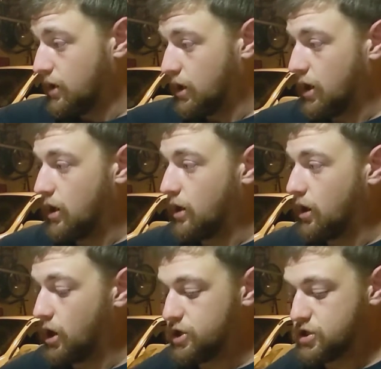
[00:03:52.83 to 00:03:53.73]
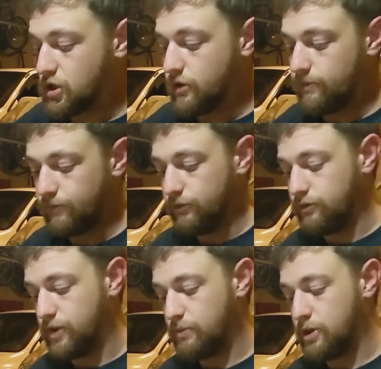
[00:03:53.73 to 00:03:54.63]
Also,
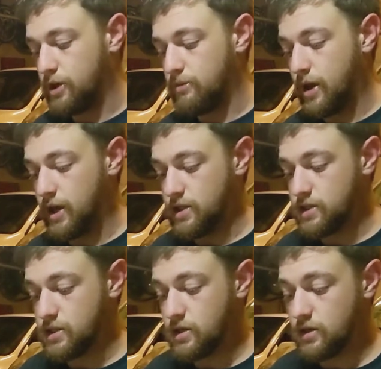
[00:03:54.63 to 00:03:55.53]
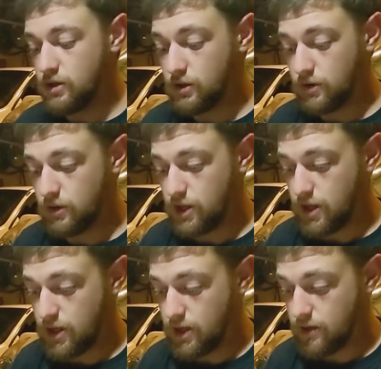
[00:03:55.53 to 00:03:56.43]
VP makes
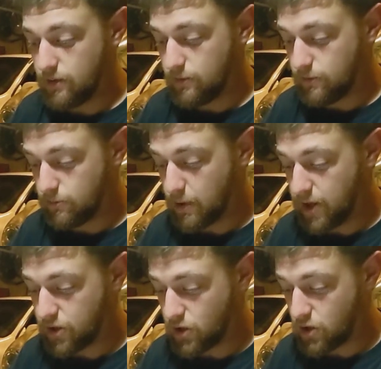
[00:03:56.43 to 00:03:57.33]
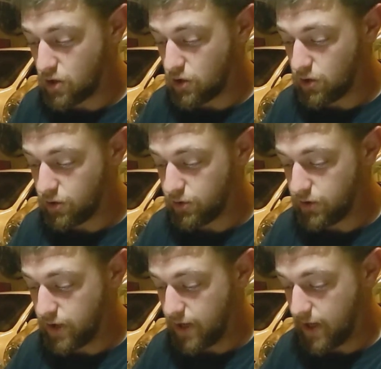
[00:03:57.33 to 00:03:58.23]
the methanol
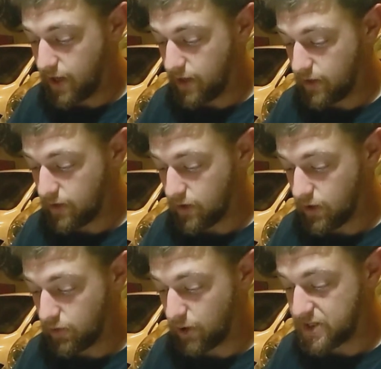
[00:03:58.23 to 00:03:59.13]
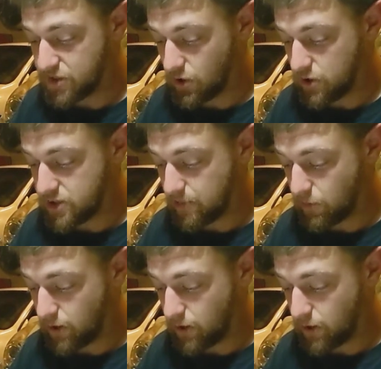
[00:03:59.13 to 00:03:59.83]
that the race cars I'm